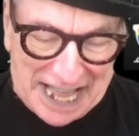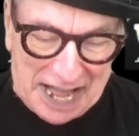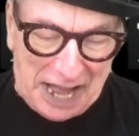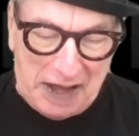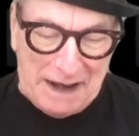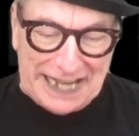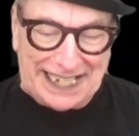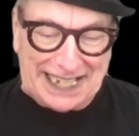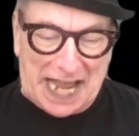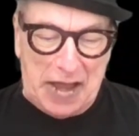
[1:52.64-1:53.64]
I
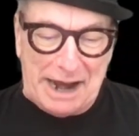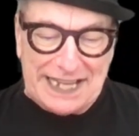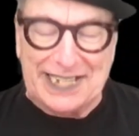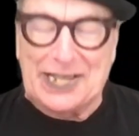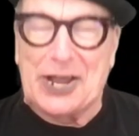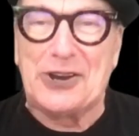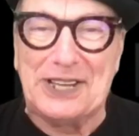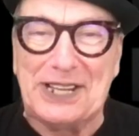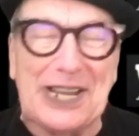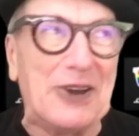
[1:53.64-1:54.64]
waited
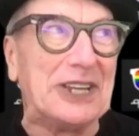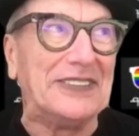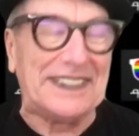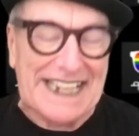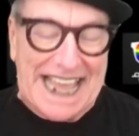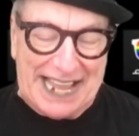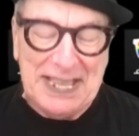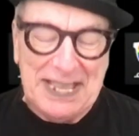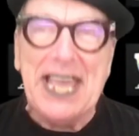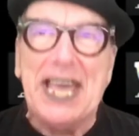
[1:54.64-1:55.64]
longer than that.
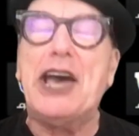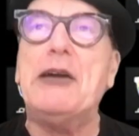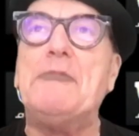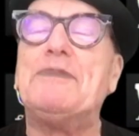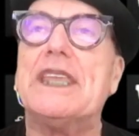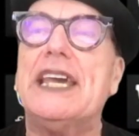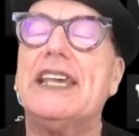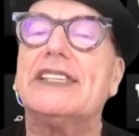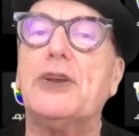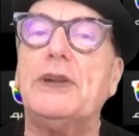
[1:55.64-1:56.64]

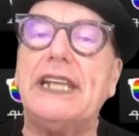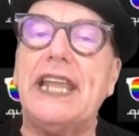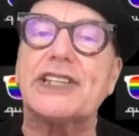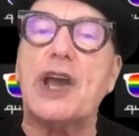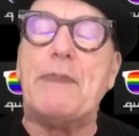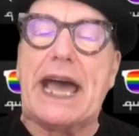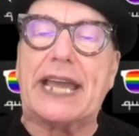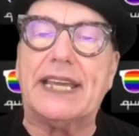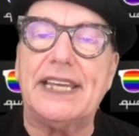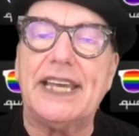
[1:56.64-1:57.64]
So let's go back.